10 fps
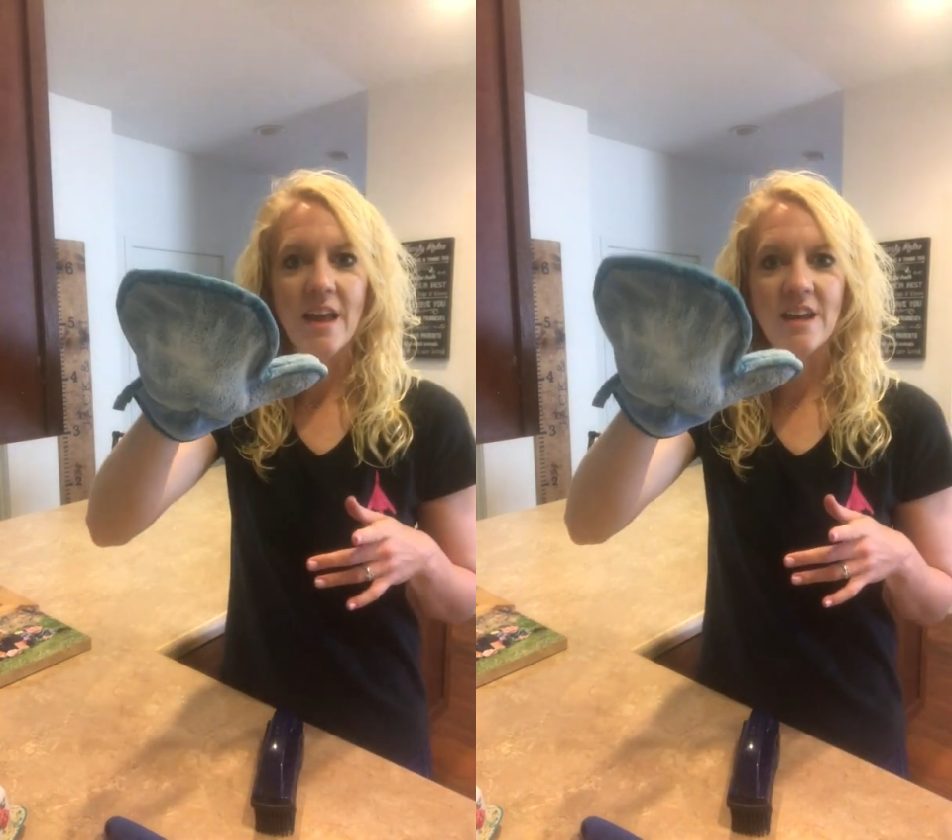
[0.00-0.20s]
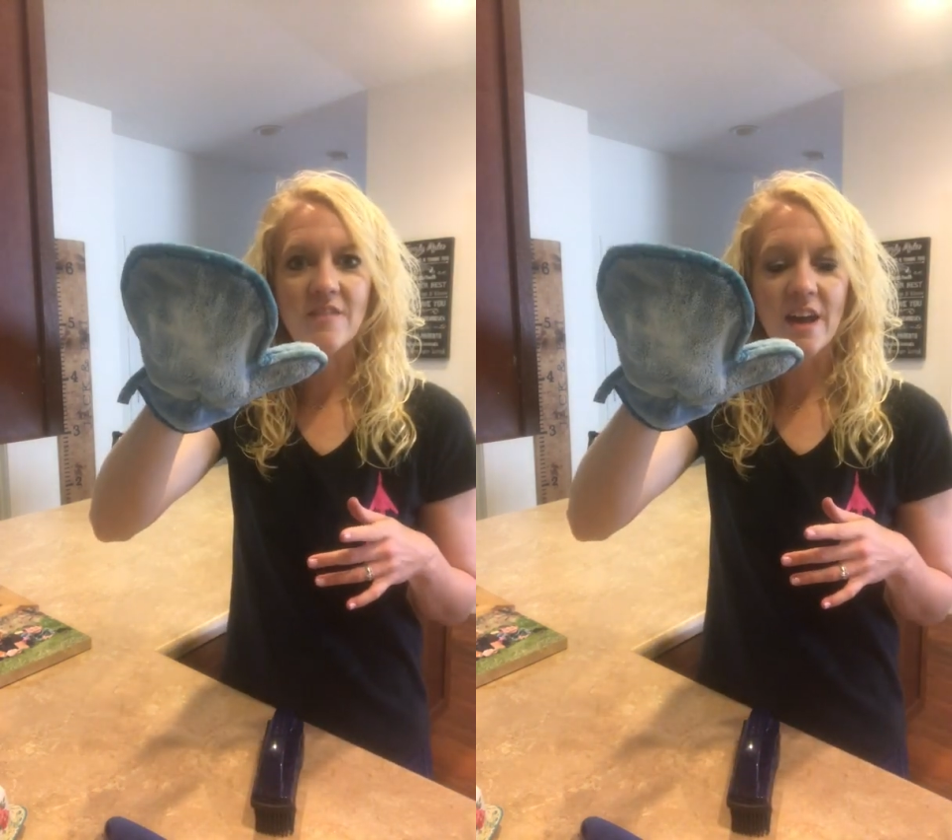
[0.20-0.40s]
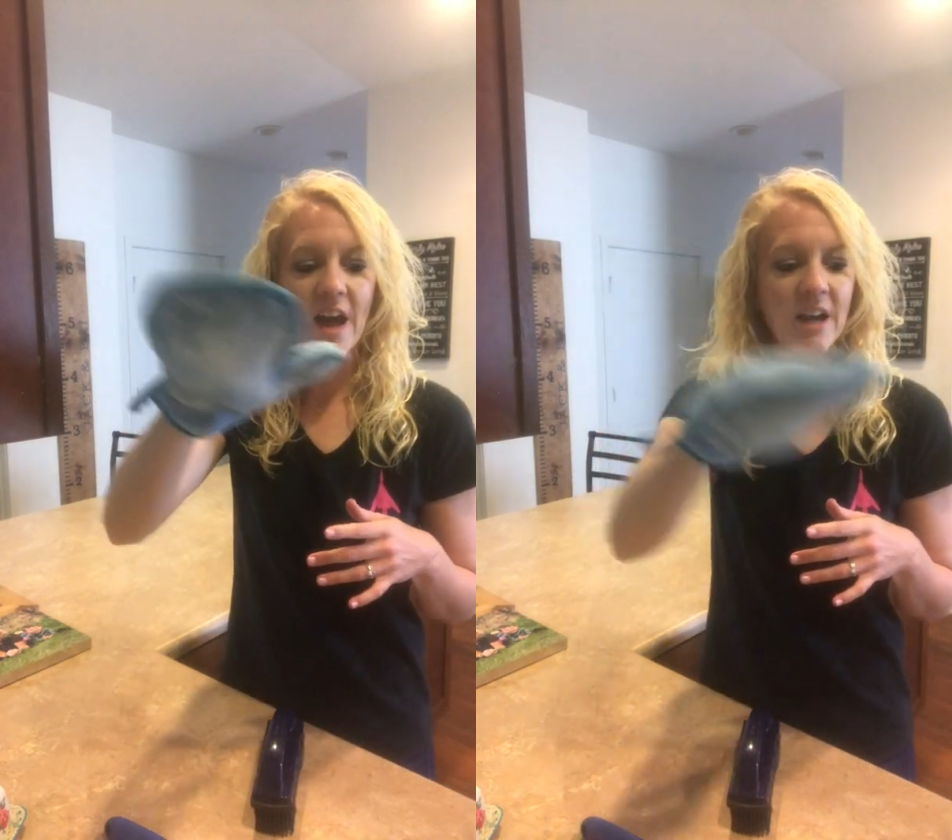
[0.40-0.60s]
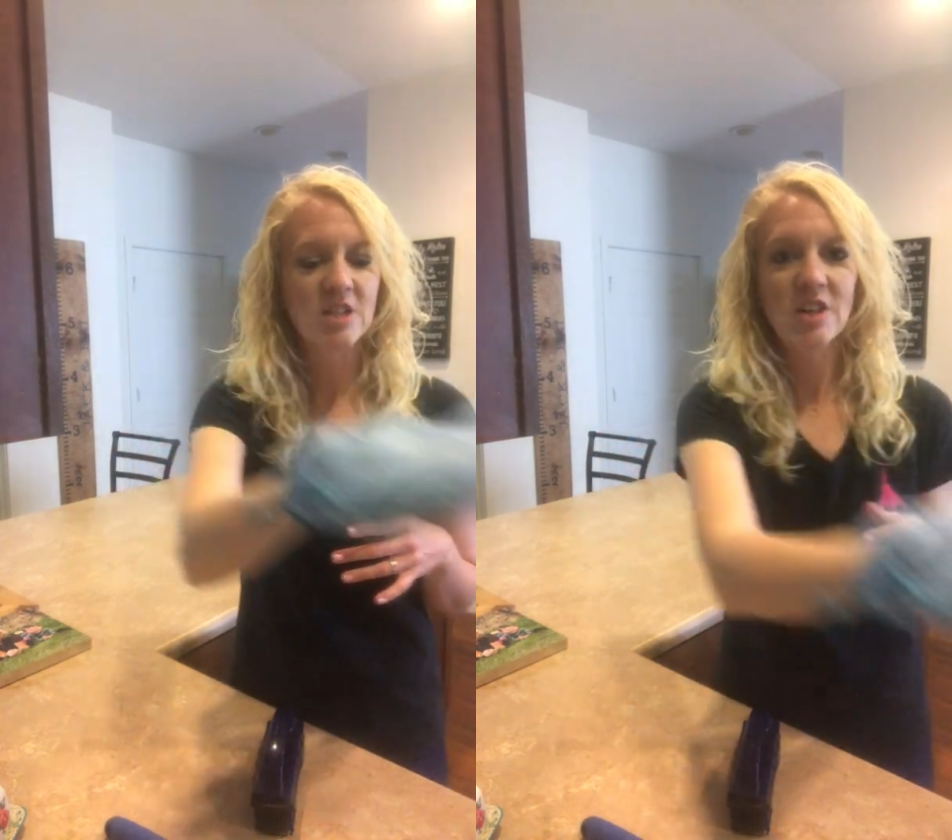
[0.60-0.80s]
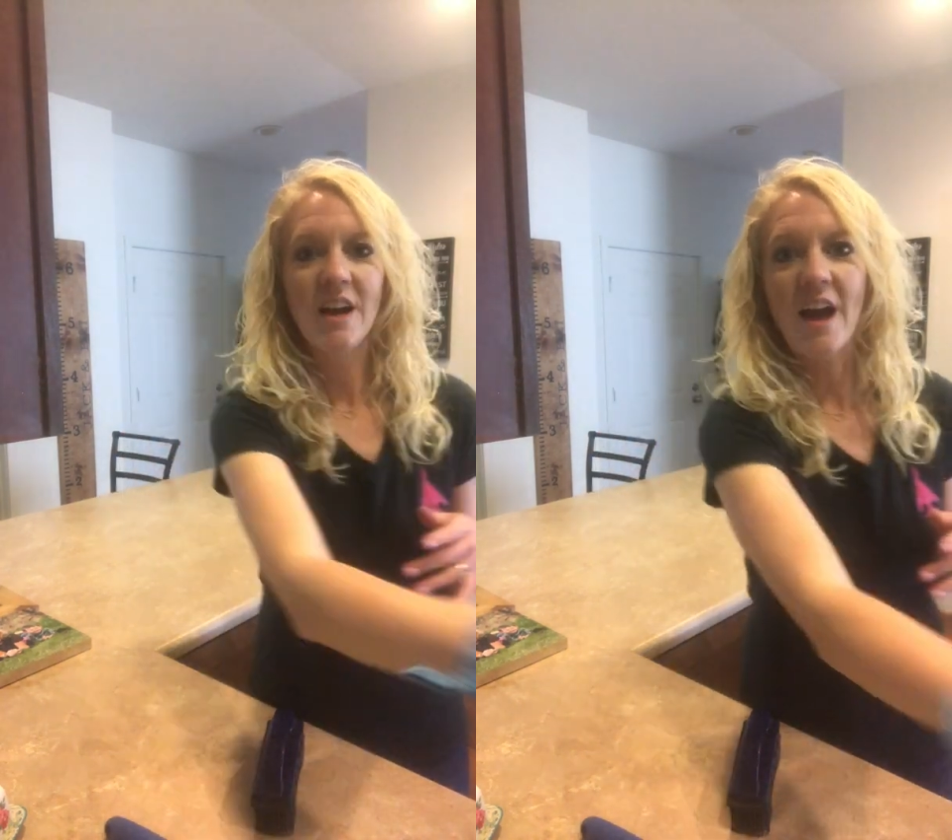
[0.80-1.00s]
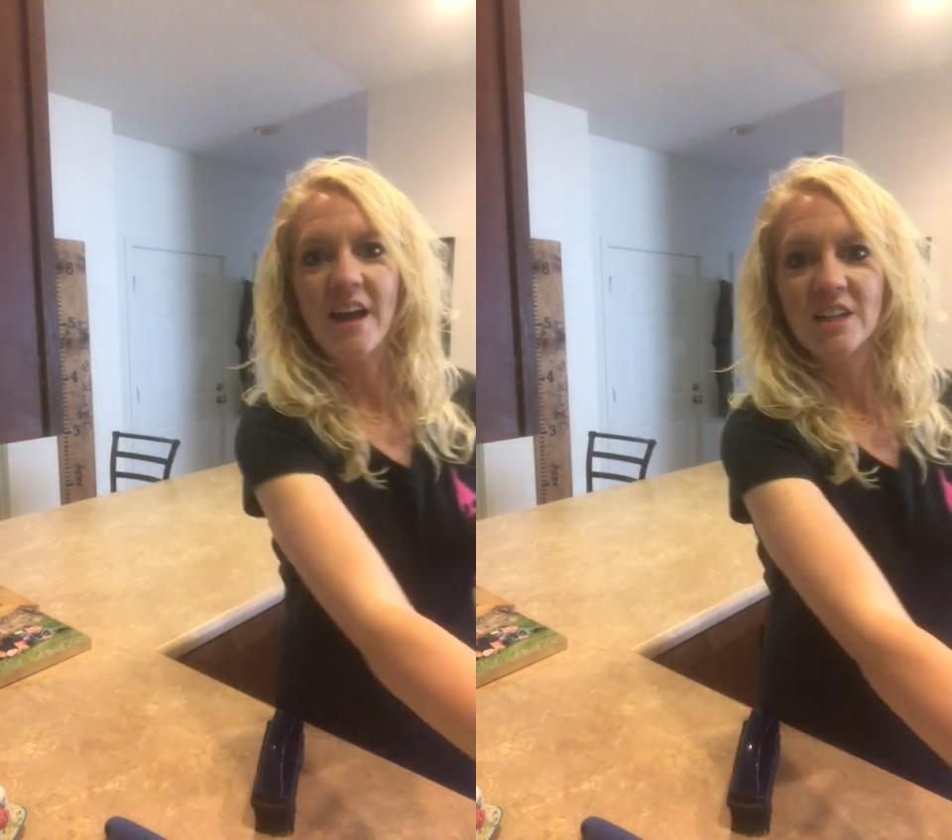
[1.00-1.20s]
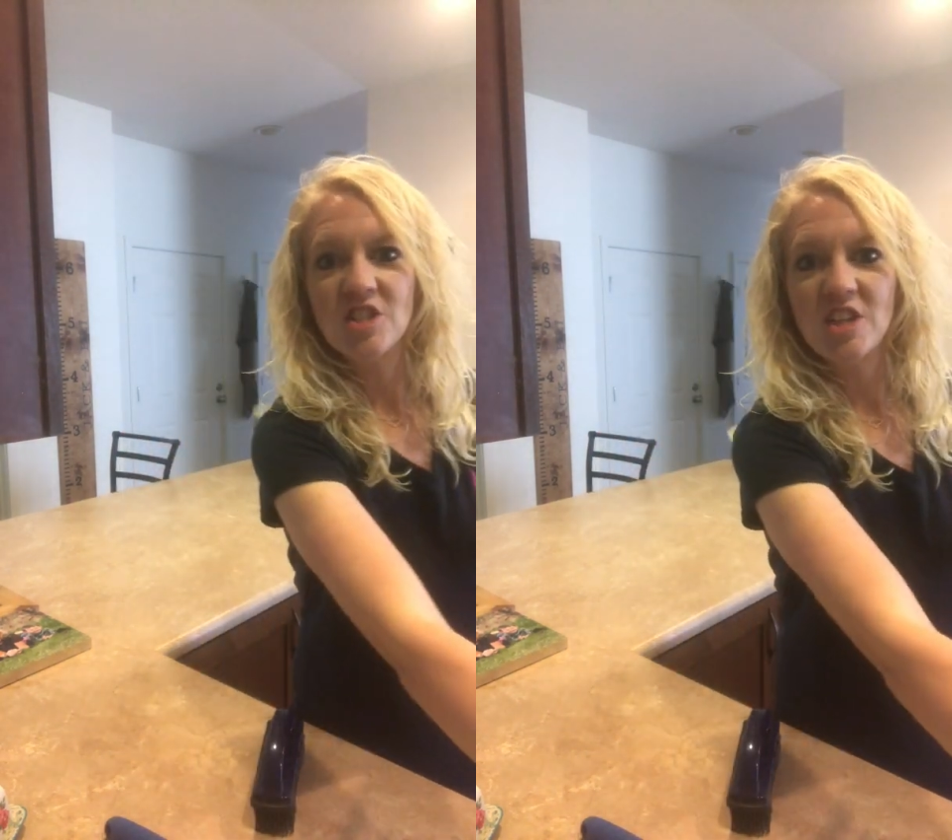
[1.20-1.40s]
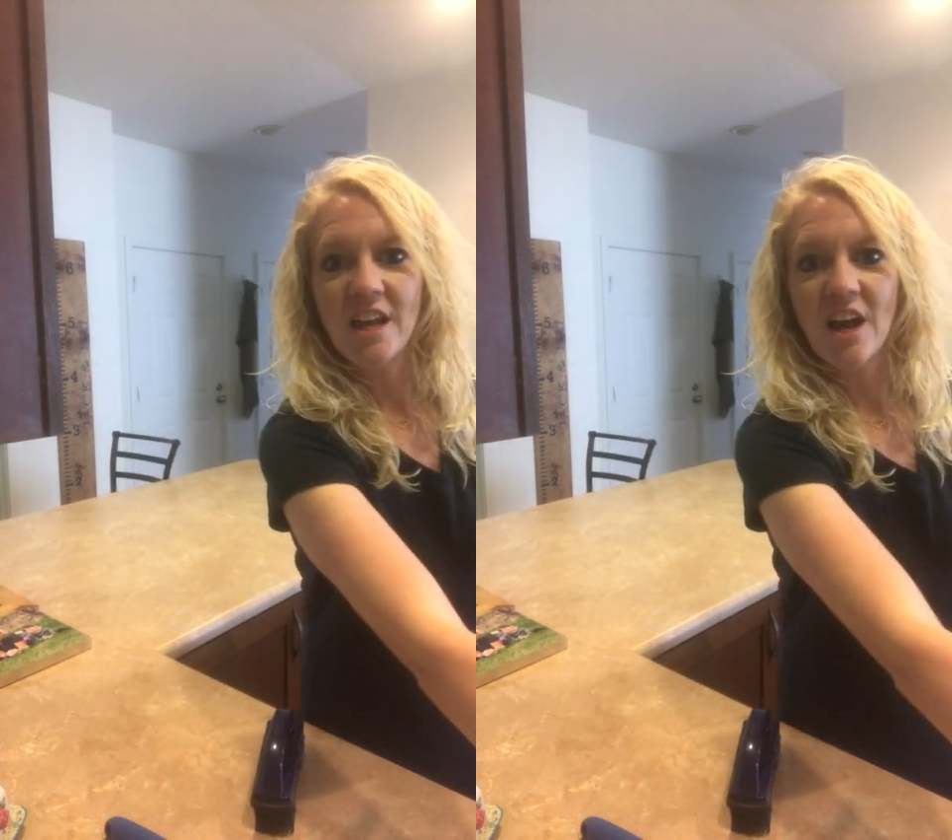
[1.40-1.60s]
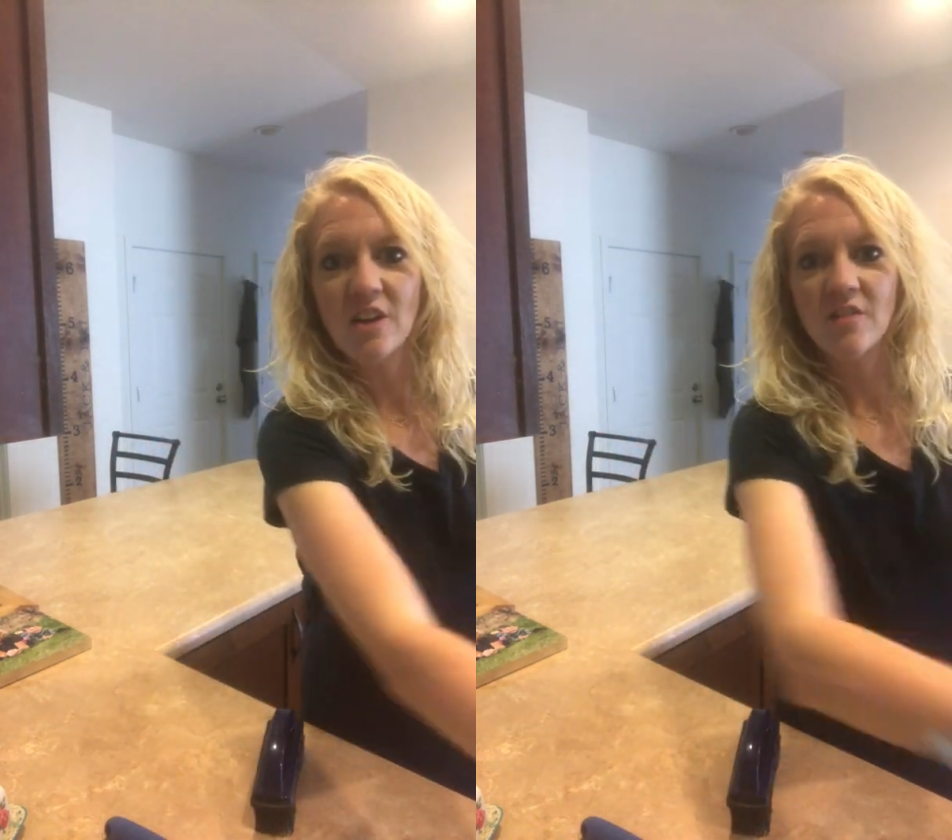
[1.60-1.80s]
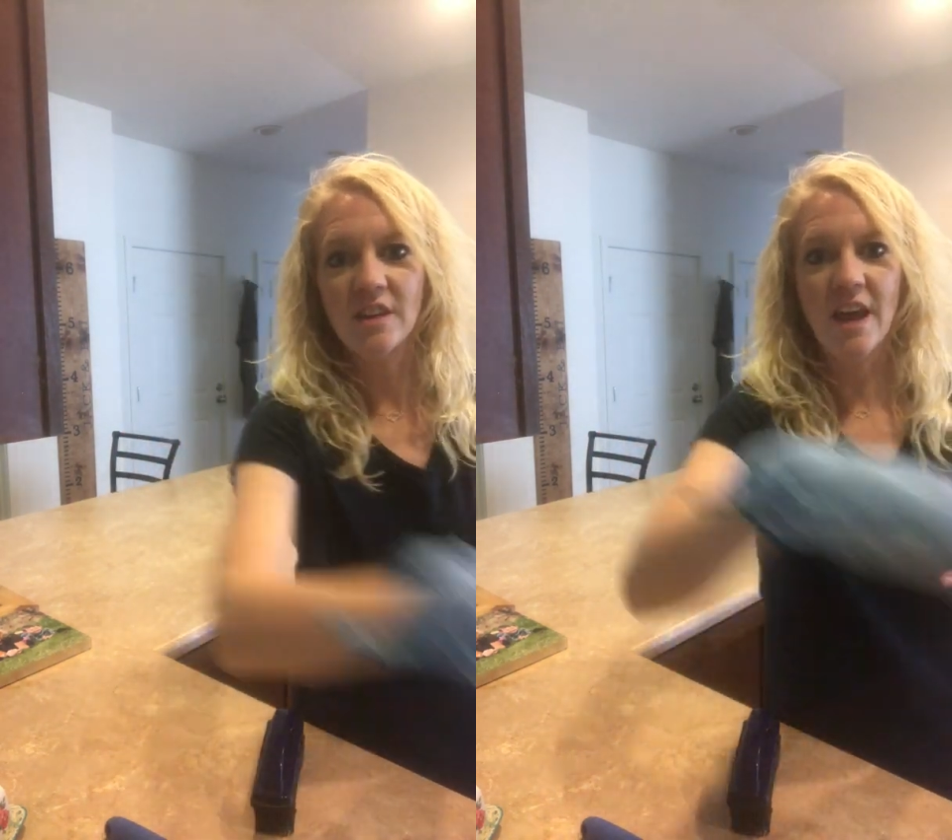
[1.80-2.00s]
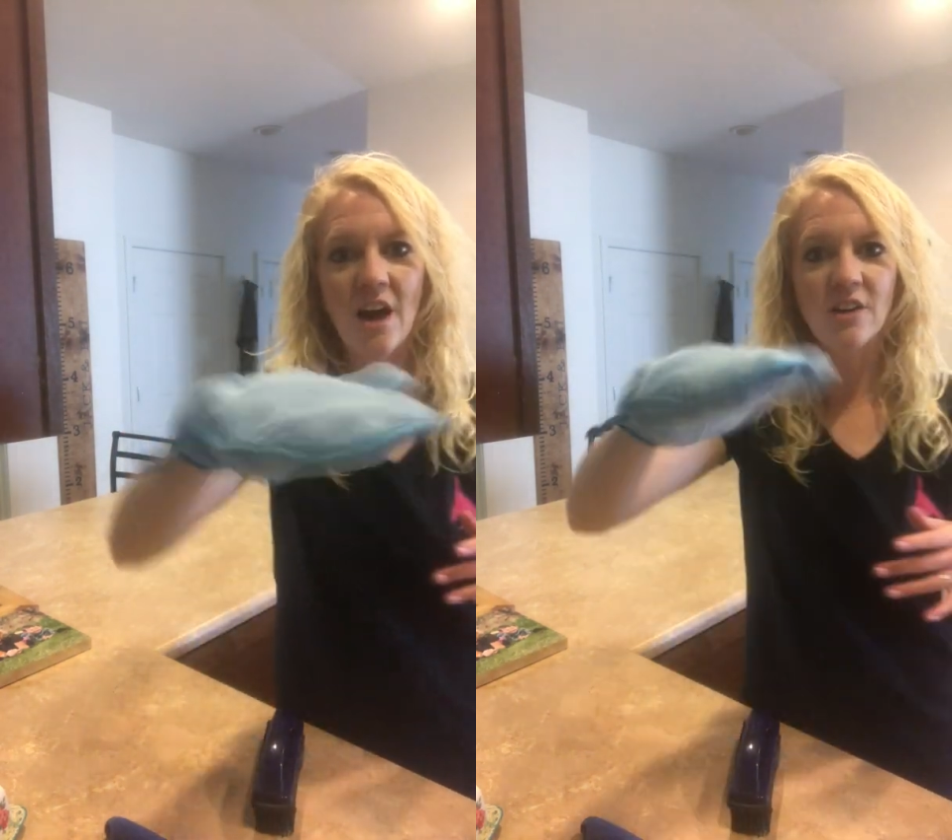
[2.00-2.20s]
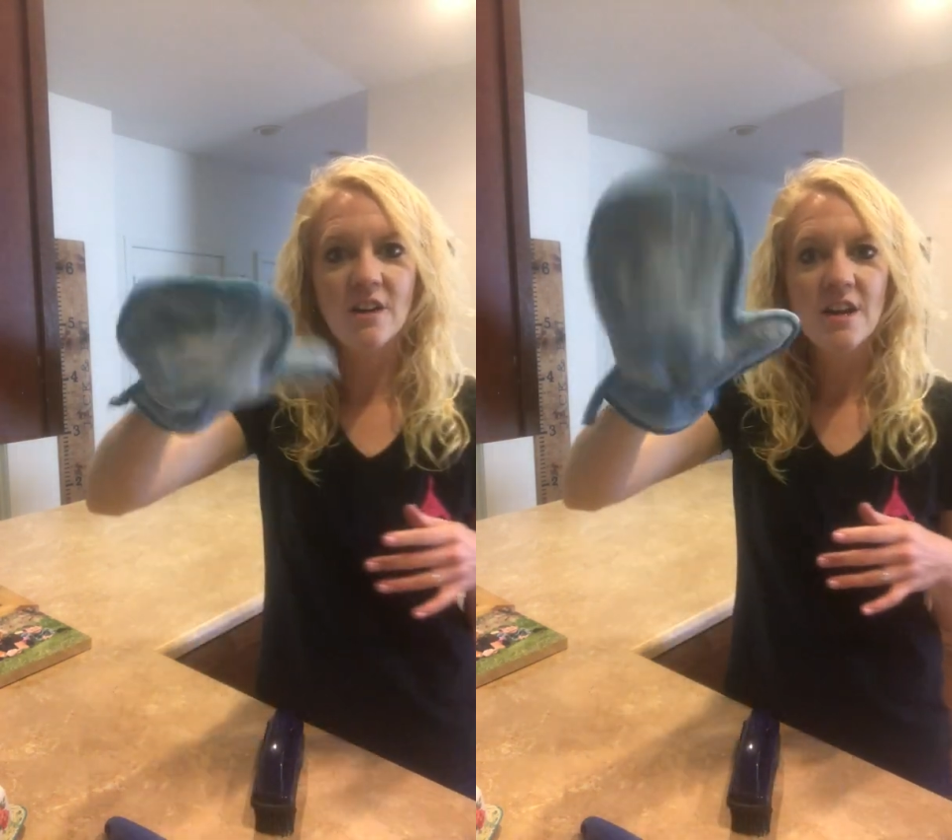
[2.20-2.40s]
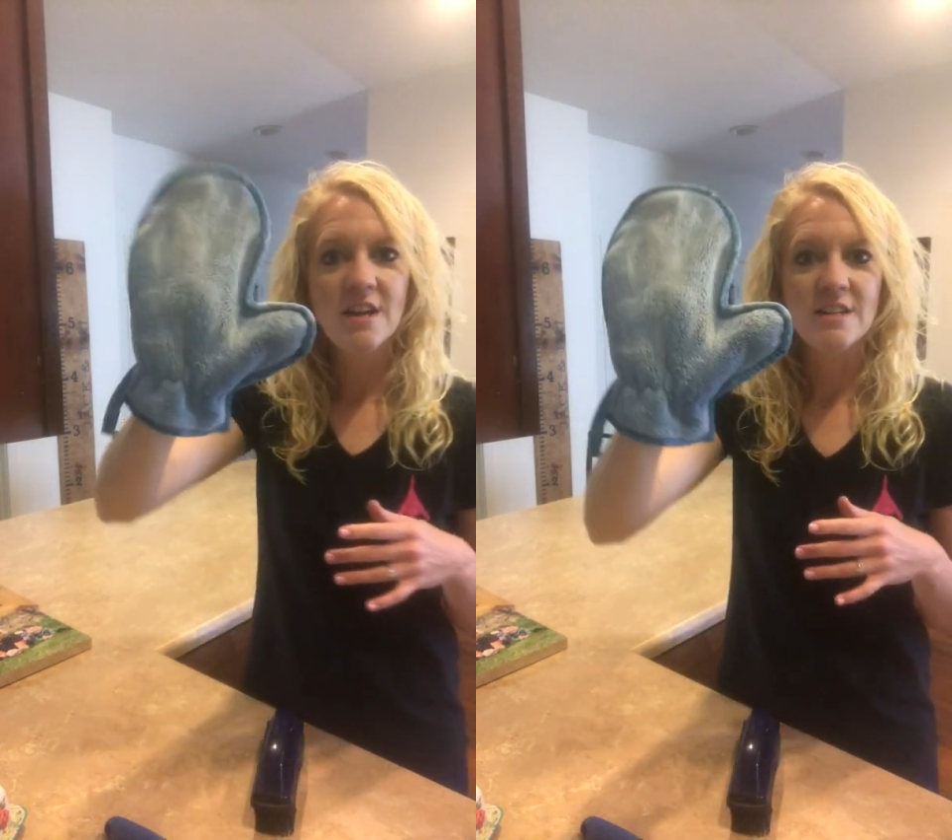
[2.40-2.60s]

any of that extra I can shake out over the counter.